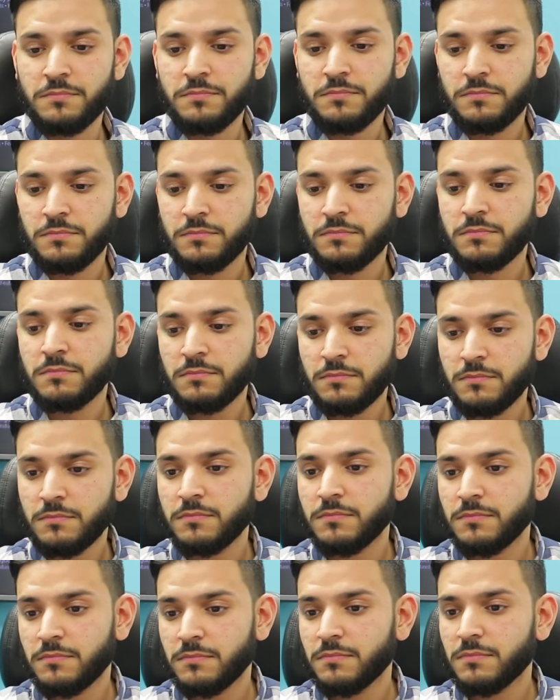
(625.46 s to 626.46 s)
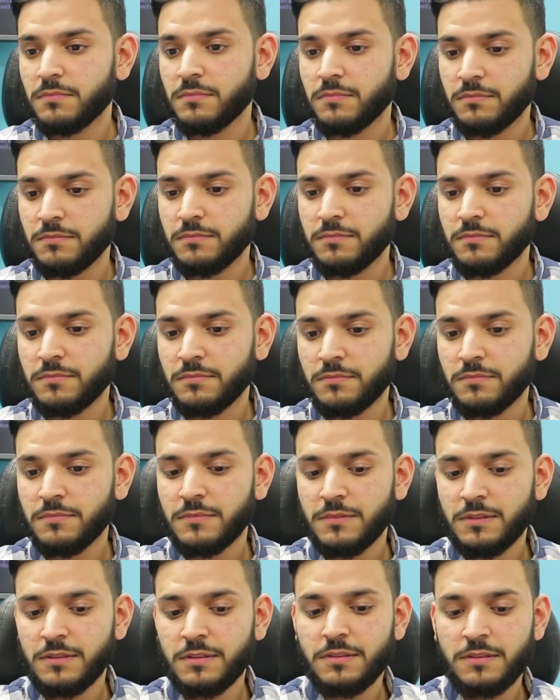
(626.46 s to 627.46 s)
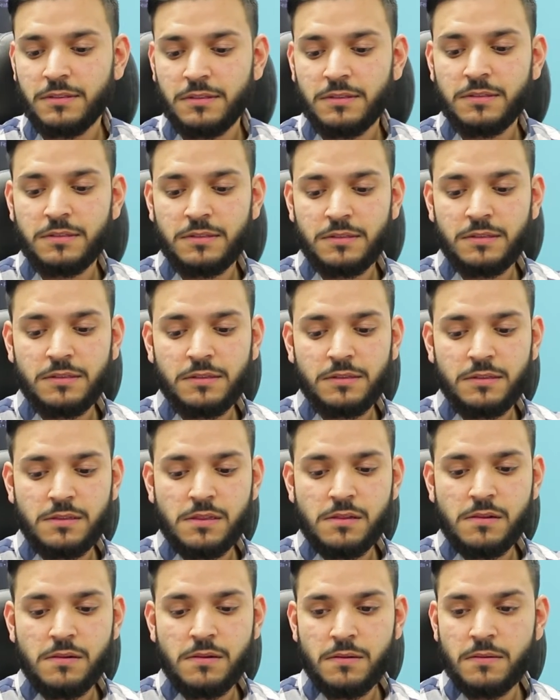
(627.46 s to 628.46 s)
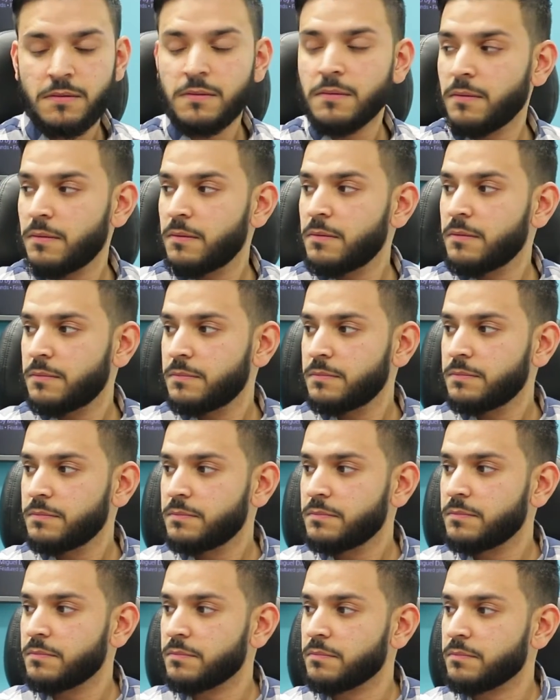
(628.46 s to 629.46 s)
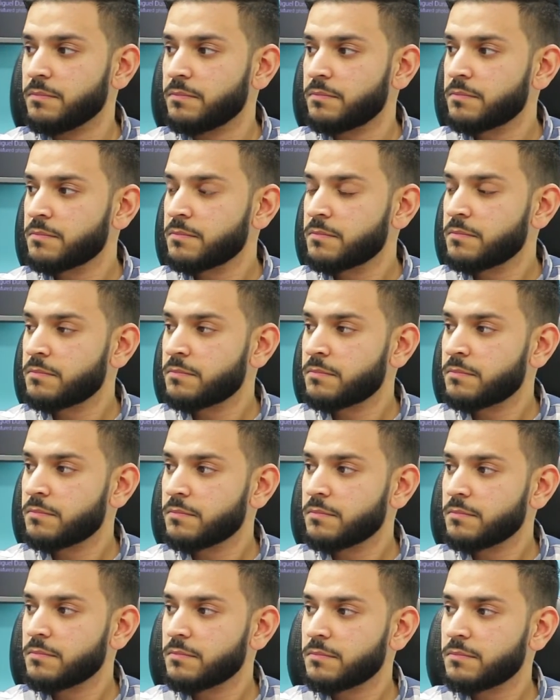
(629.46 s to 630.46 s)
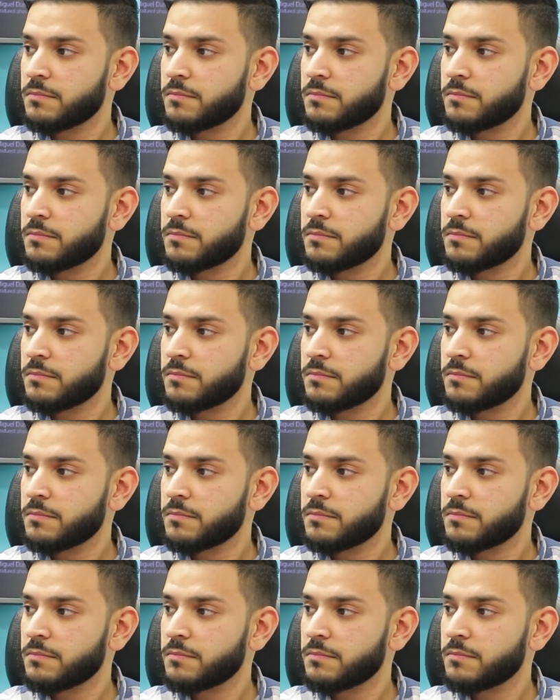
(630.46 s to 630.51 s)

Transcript: [no speech]